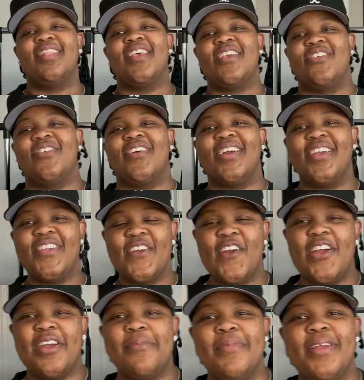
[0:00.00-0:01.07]
That's right, you
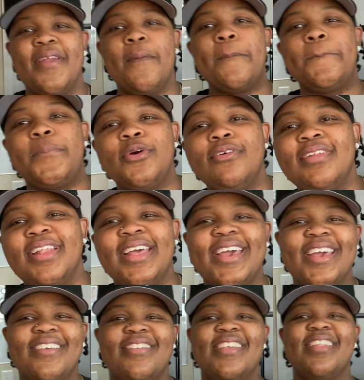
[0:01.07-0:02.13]
heard me.
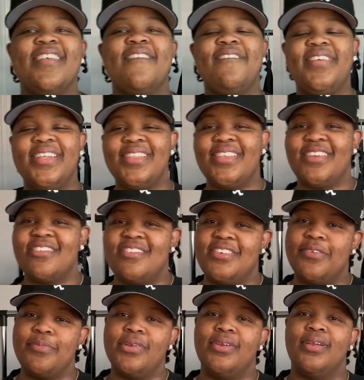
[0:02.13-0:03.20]
Bootlegs in the vintage
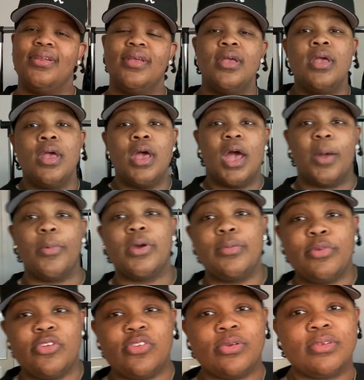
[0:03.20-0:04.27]
community. I'm going to
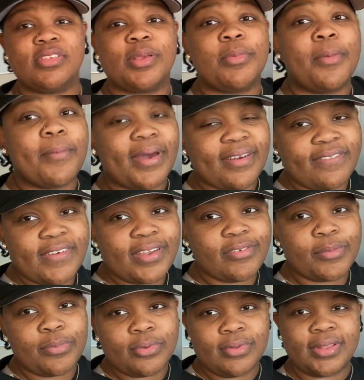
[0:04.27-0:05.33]
be showing some of my
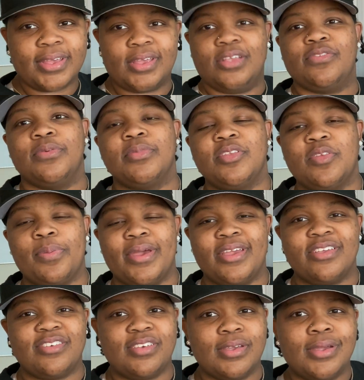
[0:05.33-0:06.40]
favorite bootlegs from this
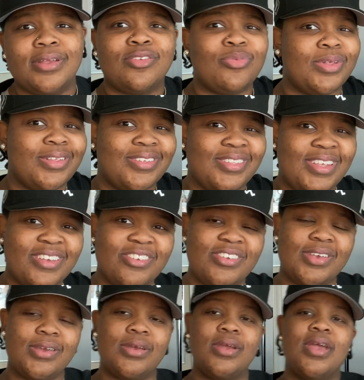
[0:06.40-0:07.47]
past year as well as this
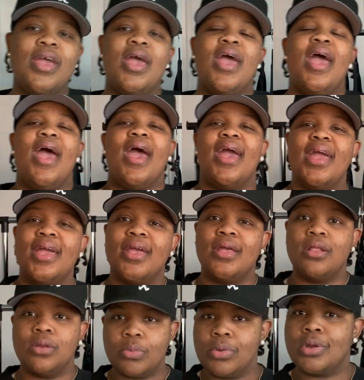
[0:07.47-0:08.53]
year.
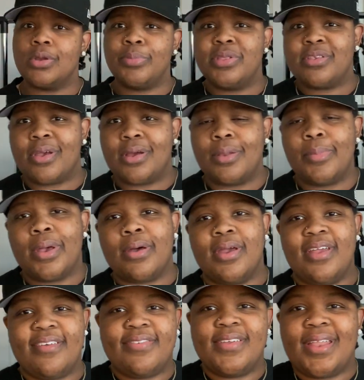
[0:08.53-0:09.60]
And we're going to be talking about
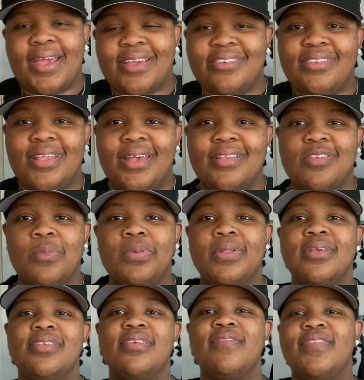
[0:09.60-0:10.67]
if it actually has a
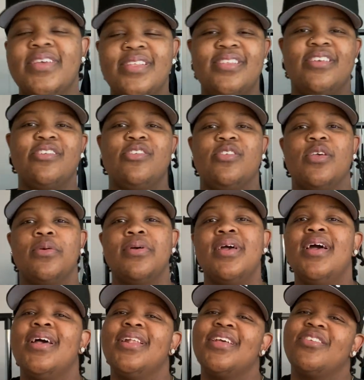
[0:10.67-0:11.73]
place in vintage. So
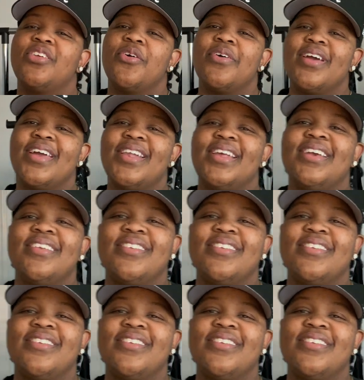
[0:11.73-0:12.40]
let's go ahead and get